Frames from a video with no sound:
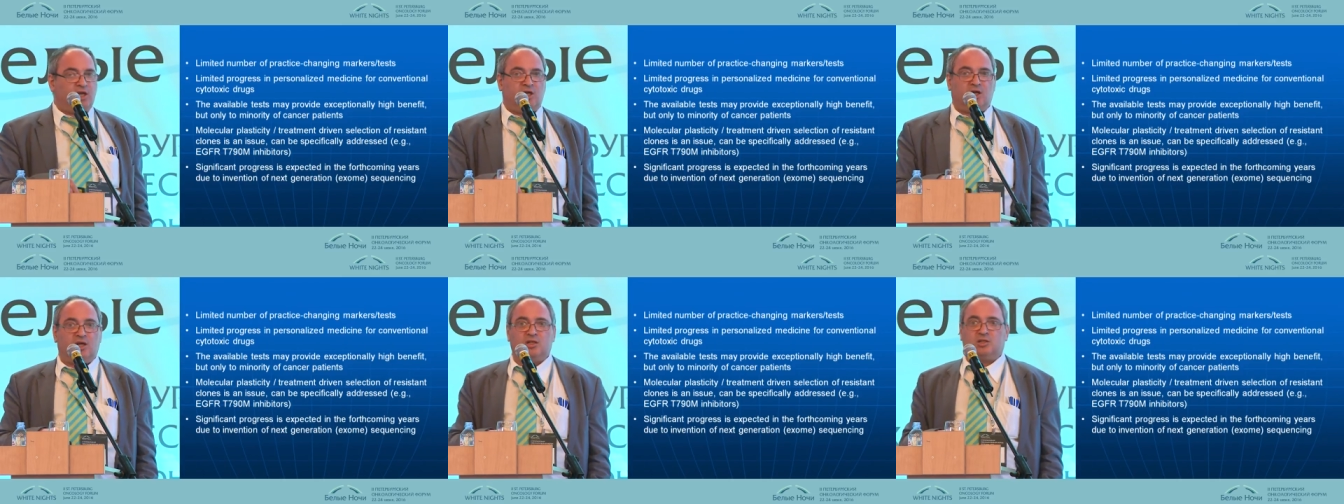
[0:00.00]

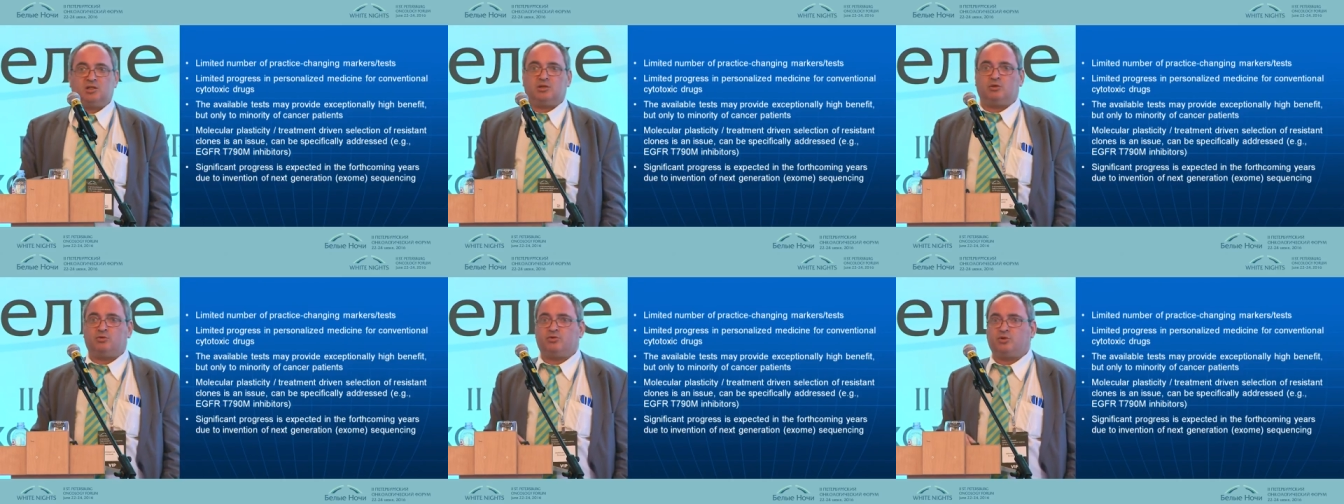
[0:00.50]
And
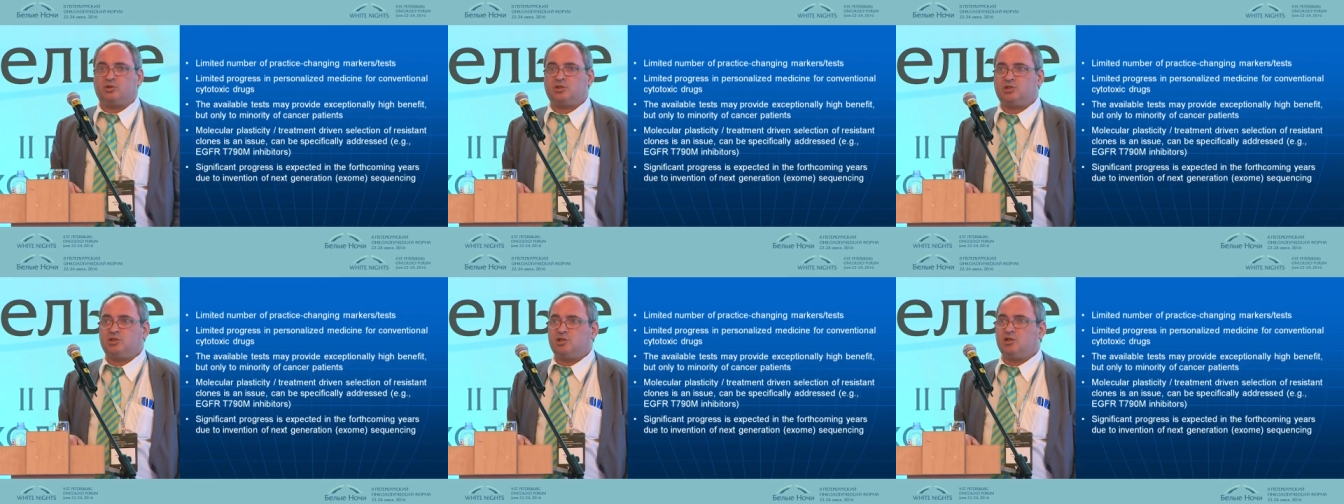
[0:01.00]
uh, of
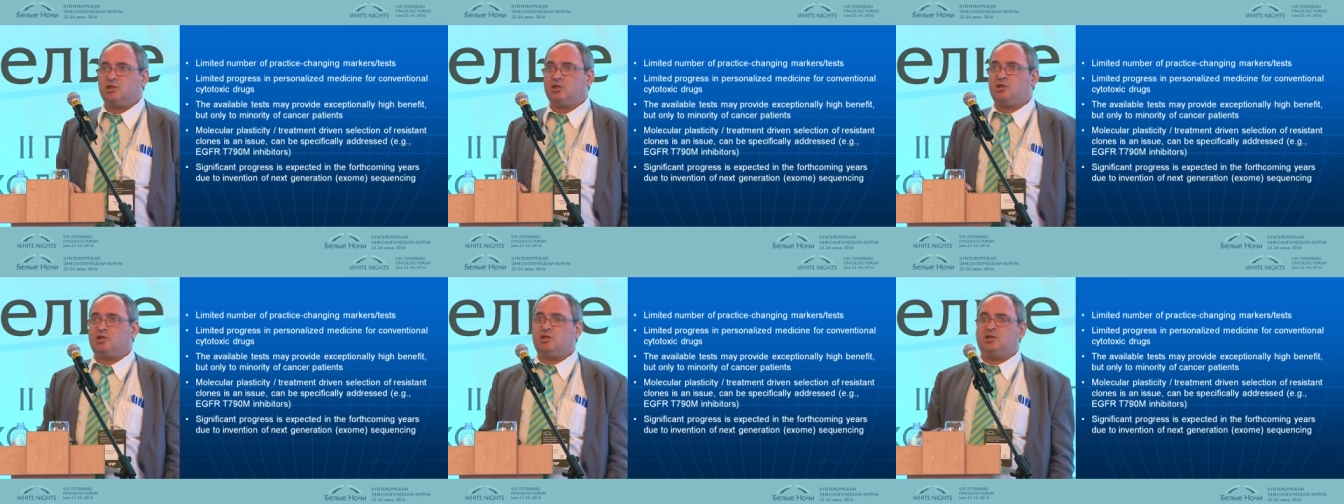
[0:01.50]
course,
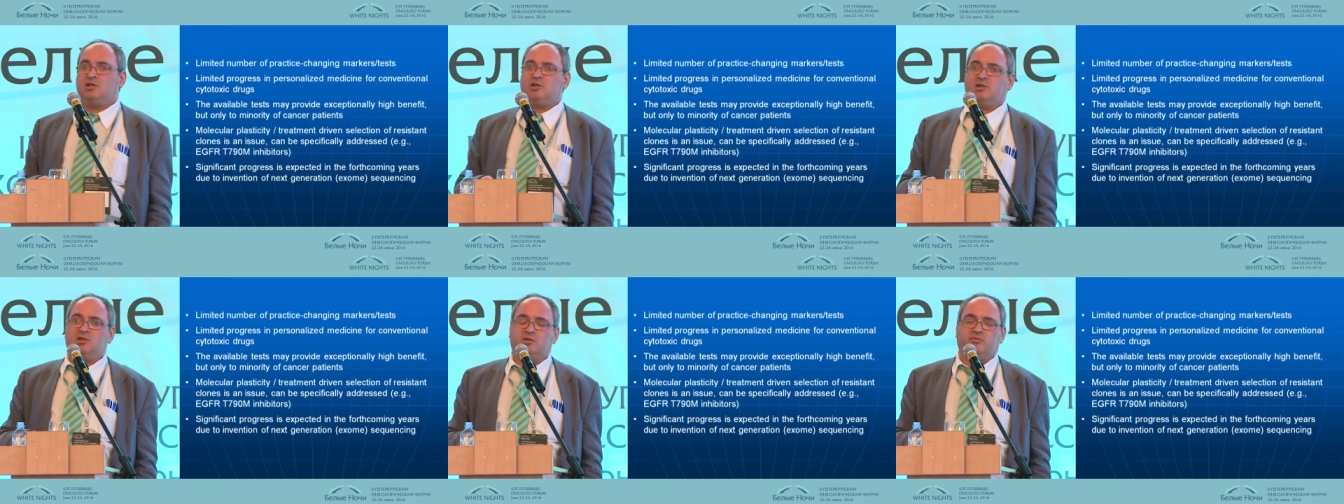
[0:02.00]

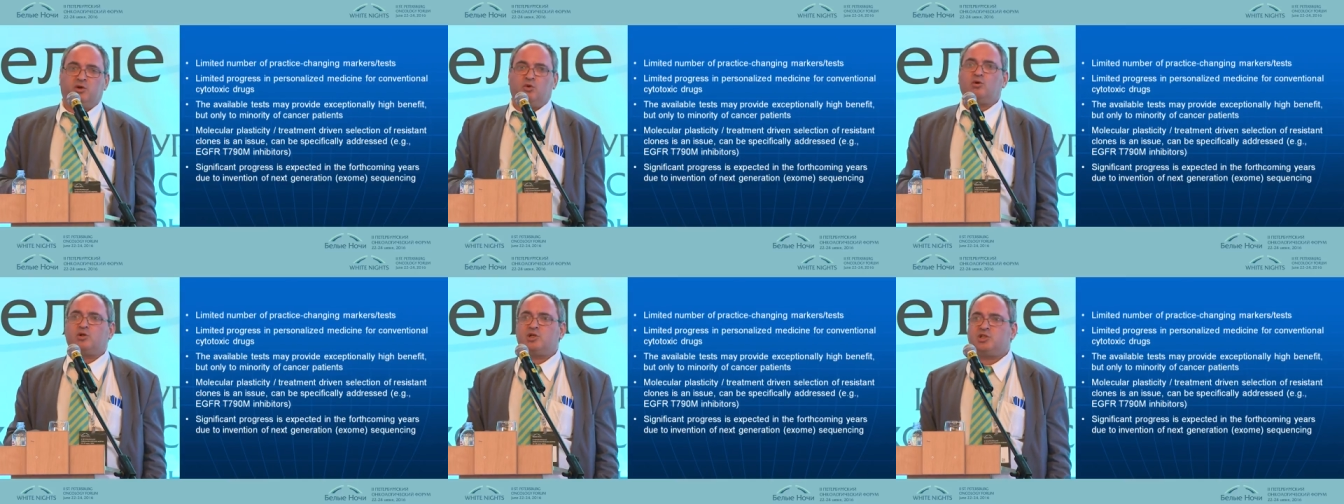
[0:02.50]
uh, we
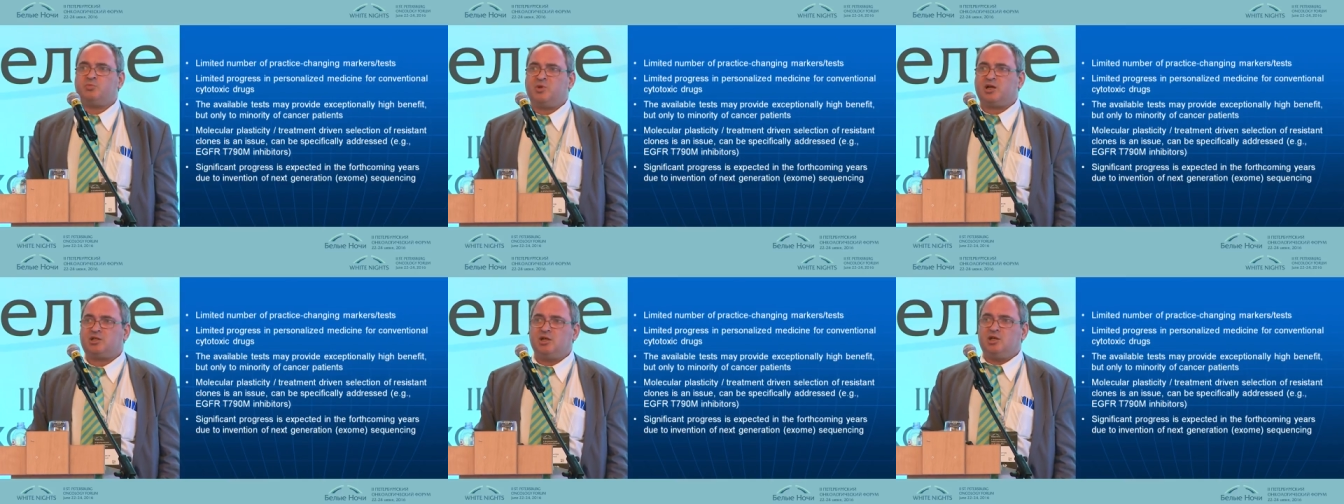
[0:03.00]
all
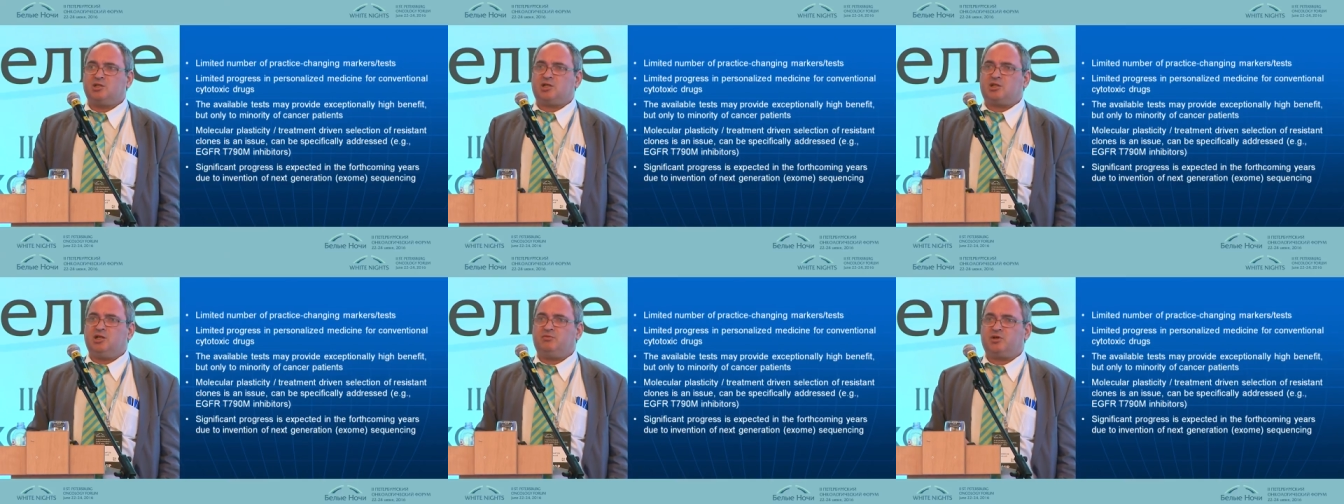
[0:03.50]
expect
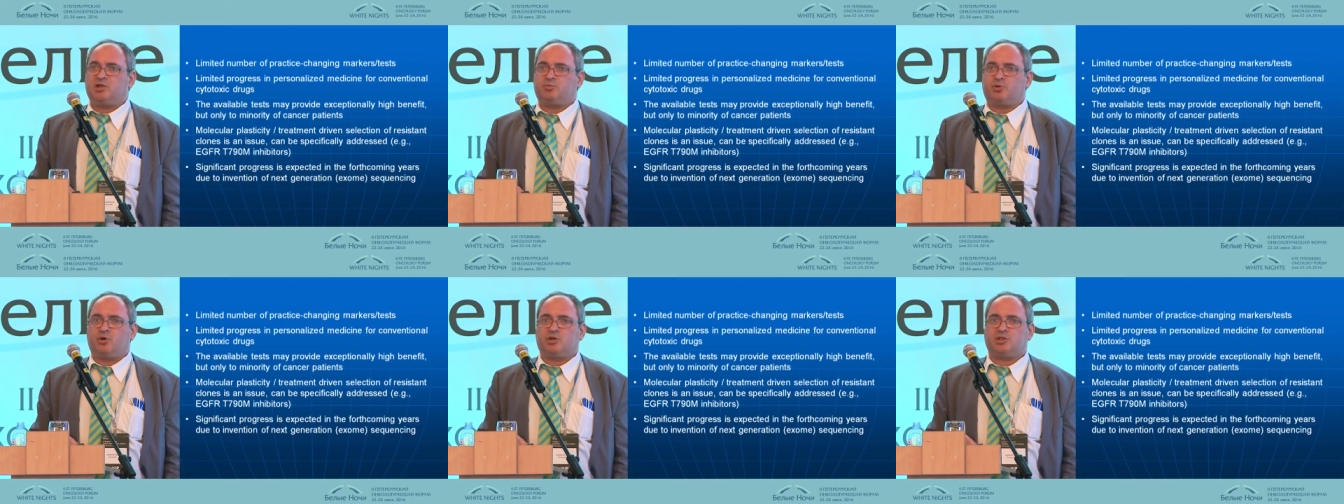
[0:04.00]
significant
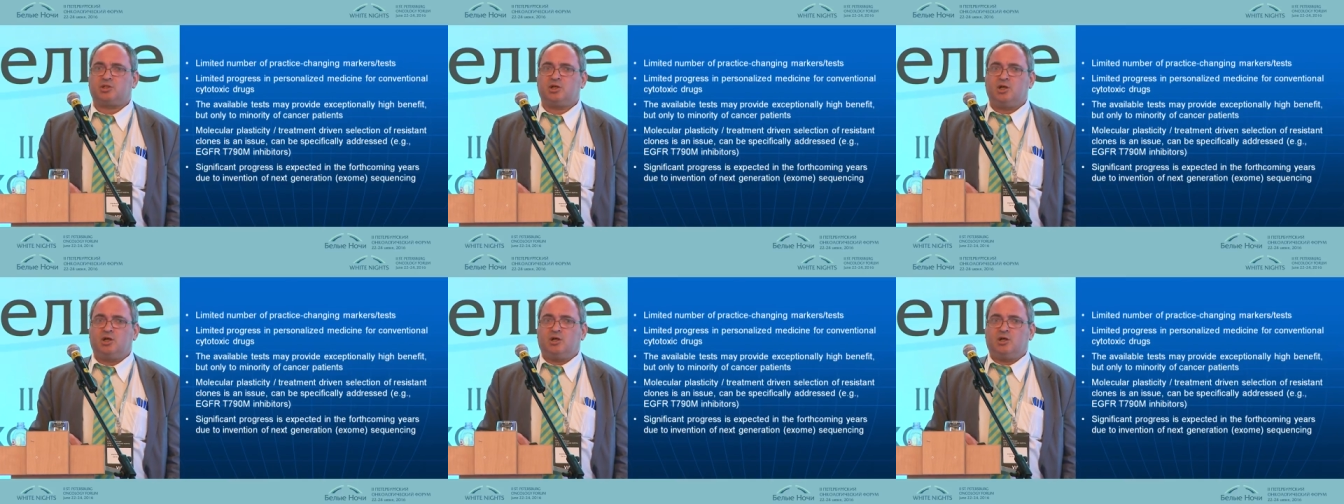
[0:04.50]
progress